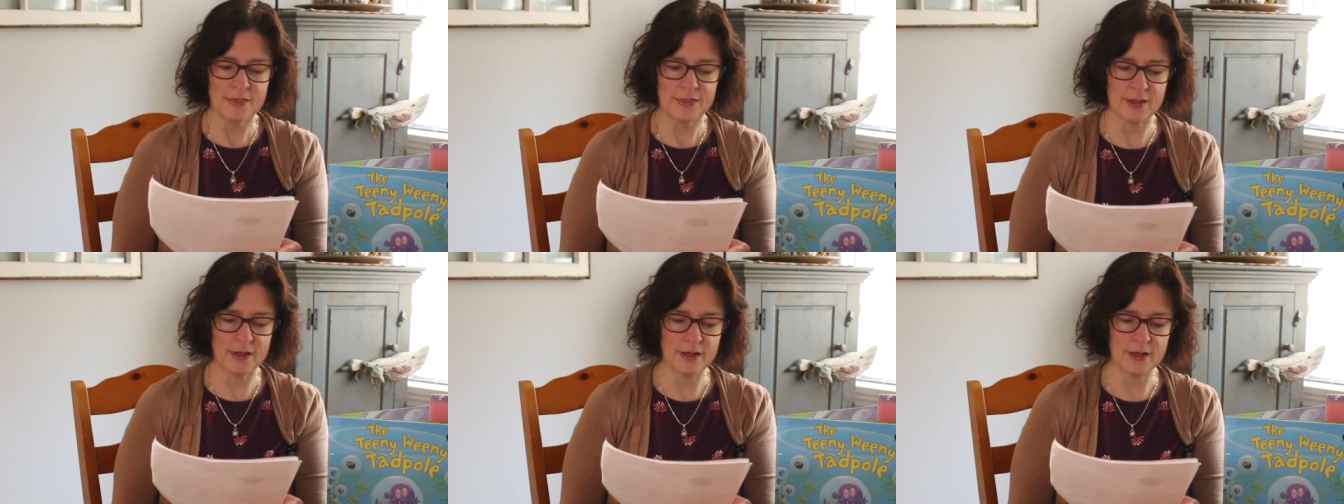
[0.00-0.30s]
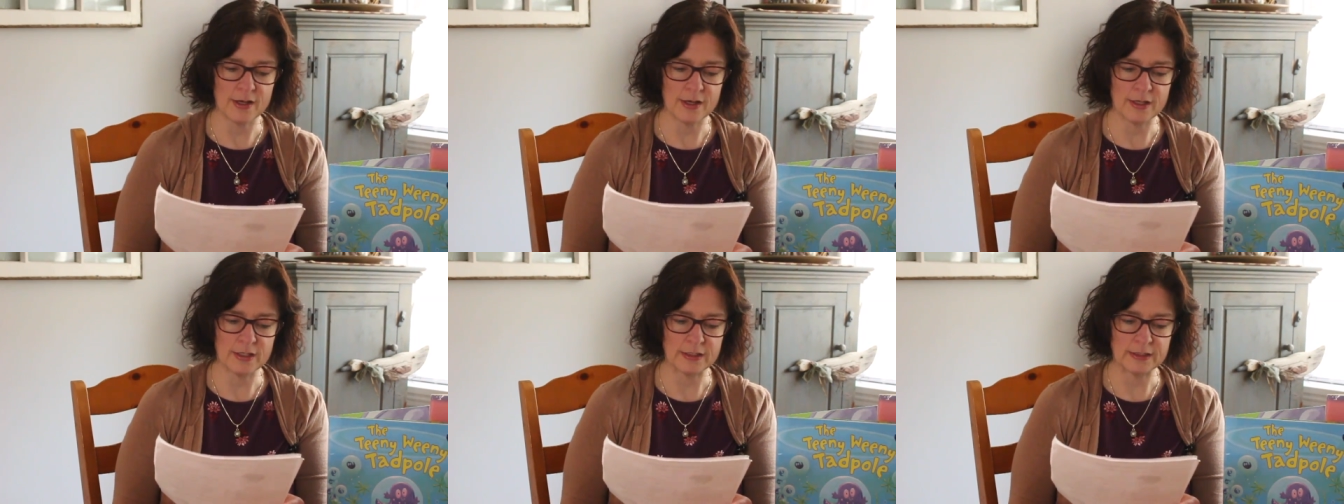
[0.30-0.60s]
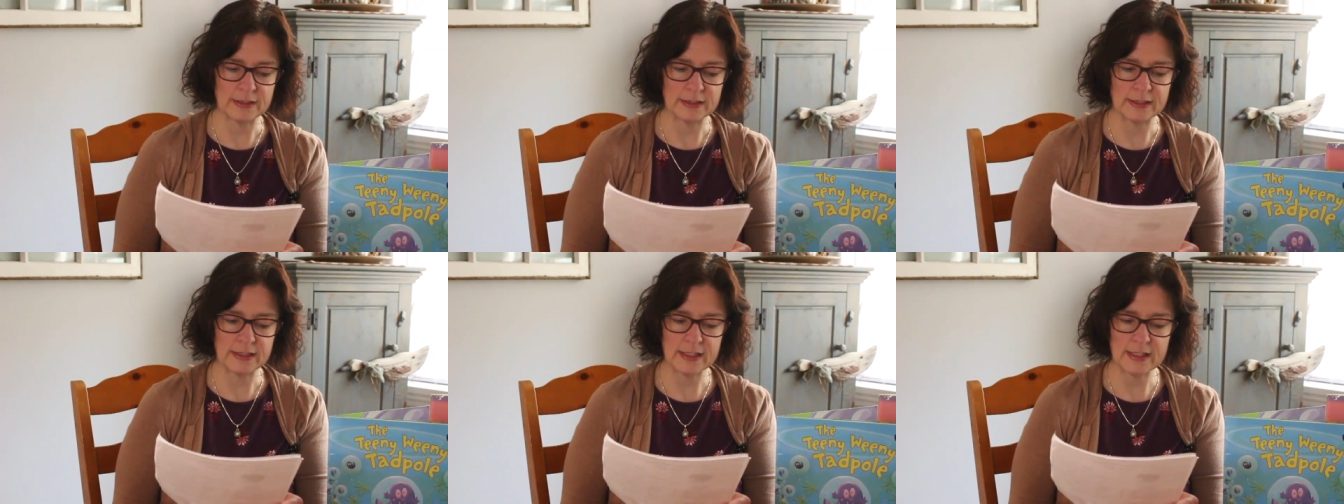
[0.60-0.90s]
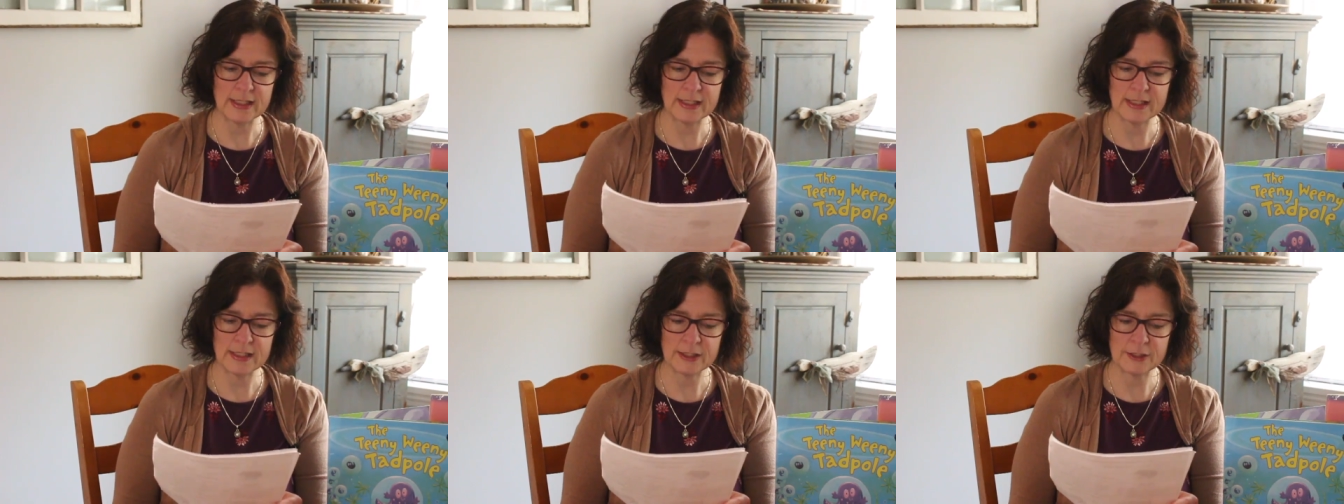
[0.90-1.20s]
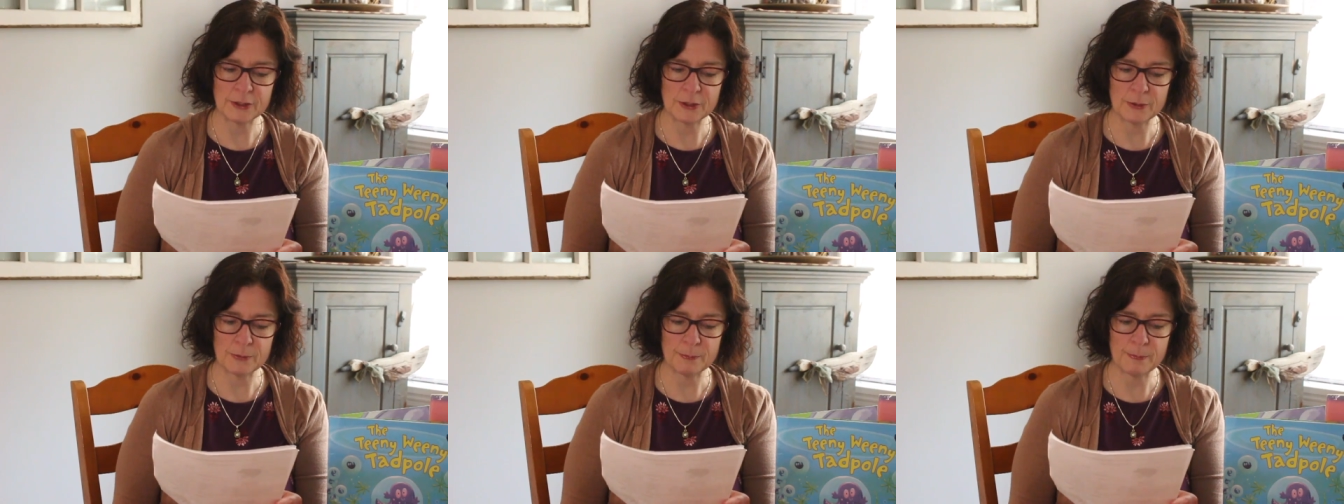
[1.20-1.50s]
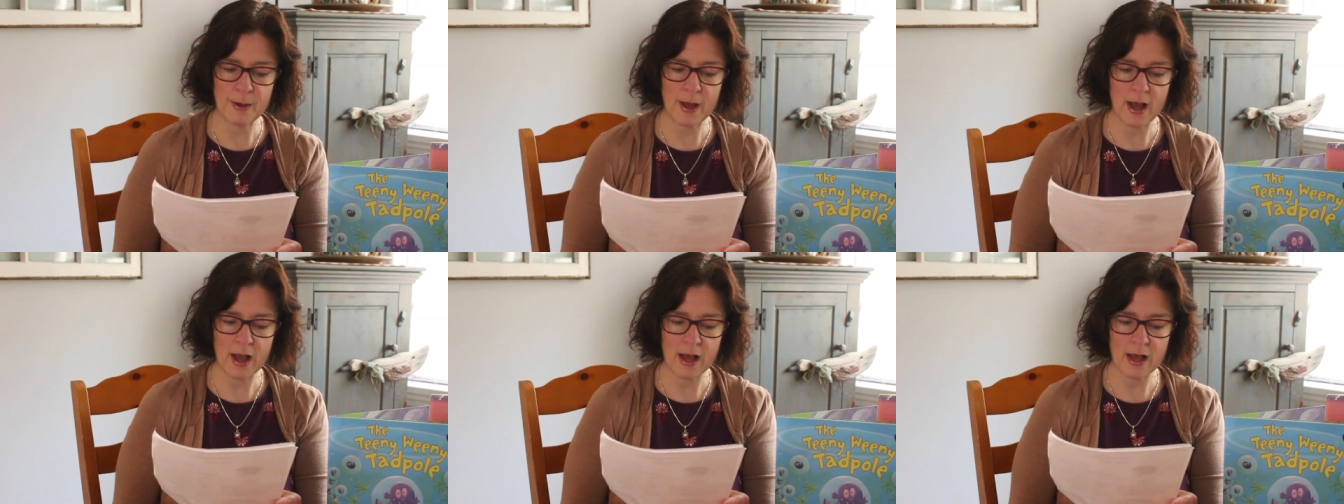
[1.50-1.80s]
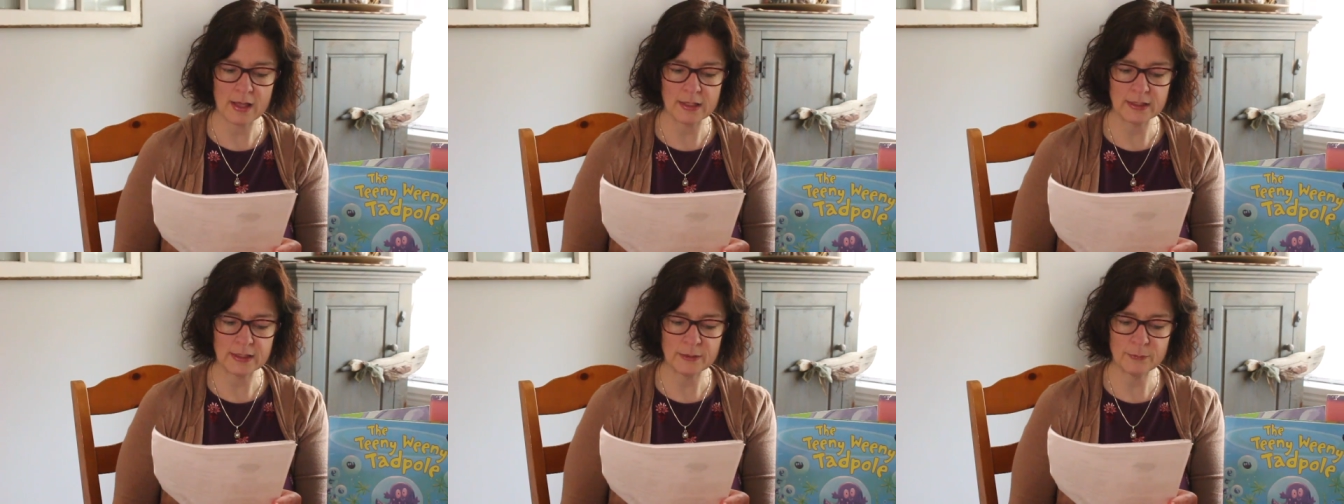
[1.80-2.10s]
The little
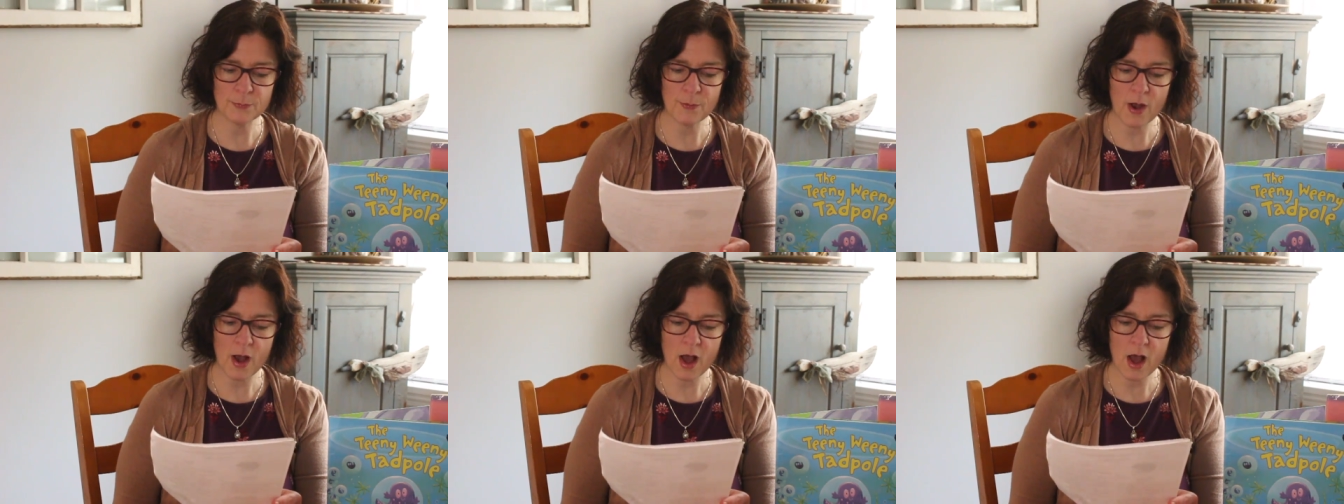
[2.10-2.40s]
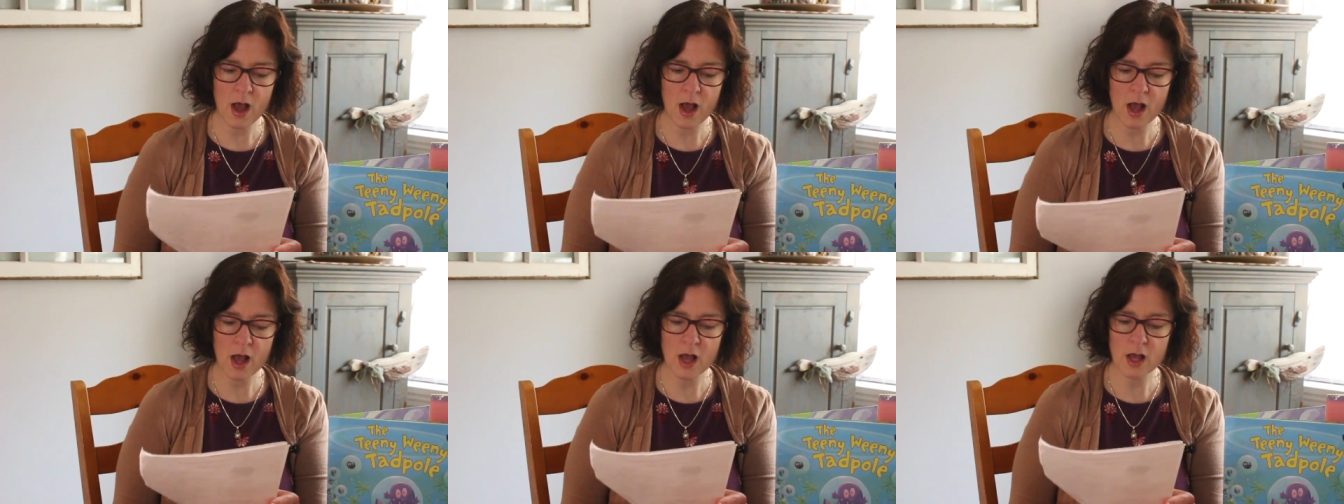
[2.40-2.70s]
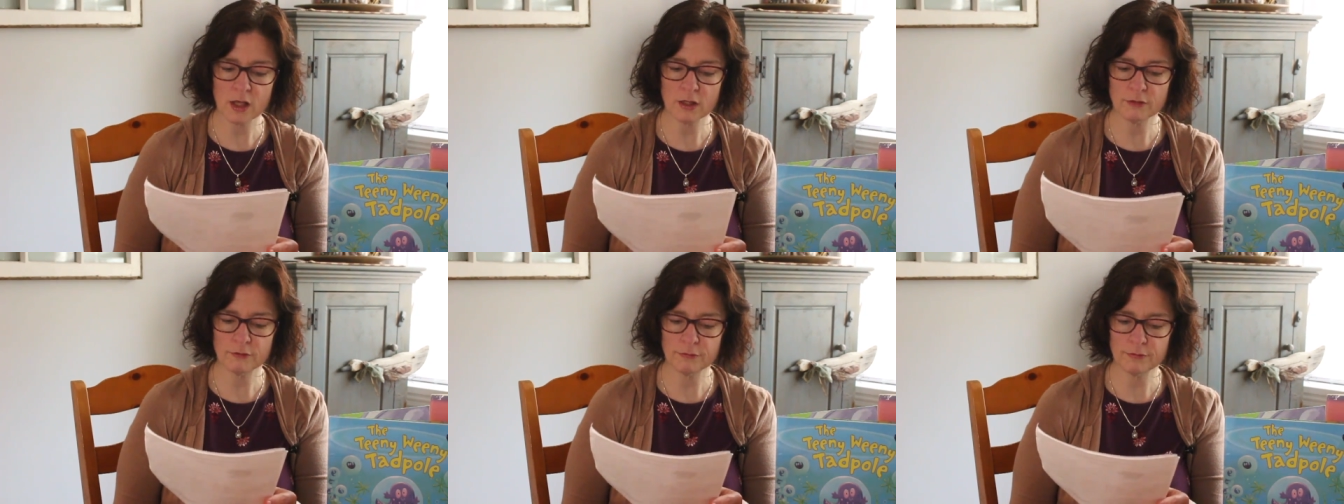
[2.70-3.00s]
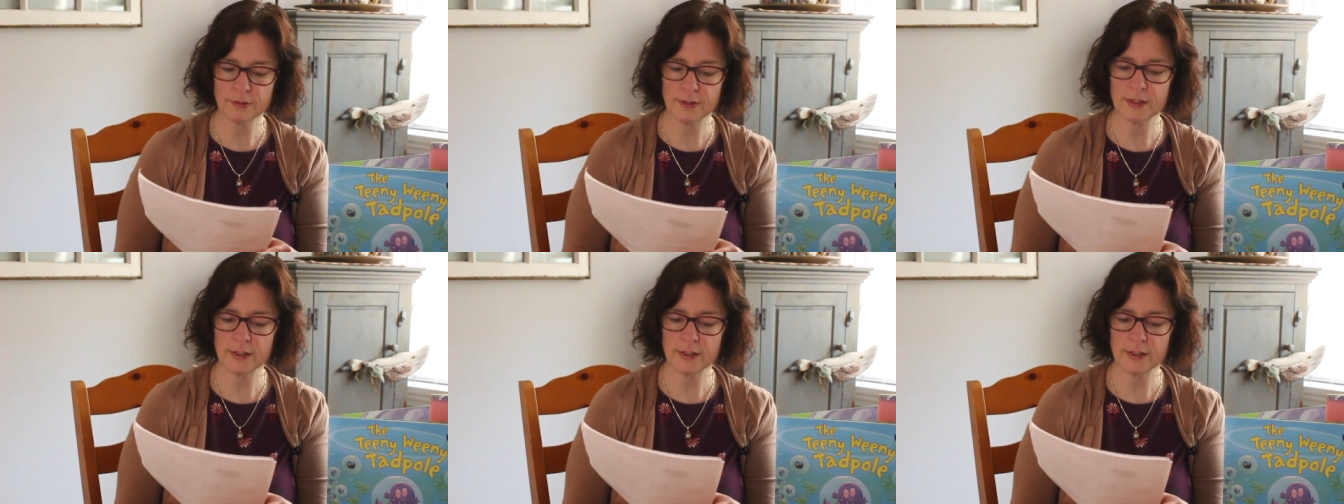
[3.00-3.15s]
pollywog